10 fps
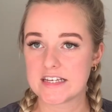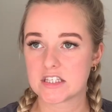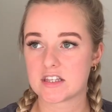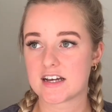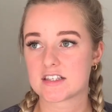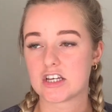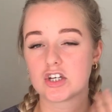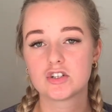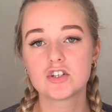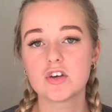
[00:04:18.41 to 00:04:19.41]
so that's
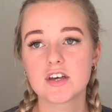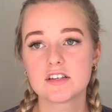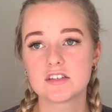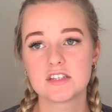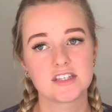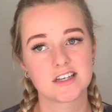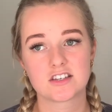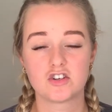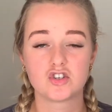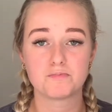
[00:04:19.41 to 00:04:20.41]
like
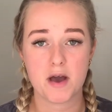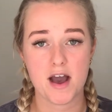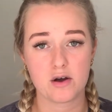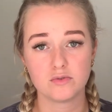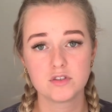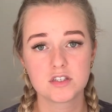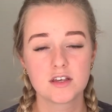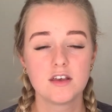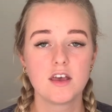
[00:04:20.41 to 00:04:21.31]
£2,600.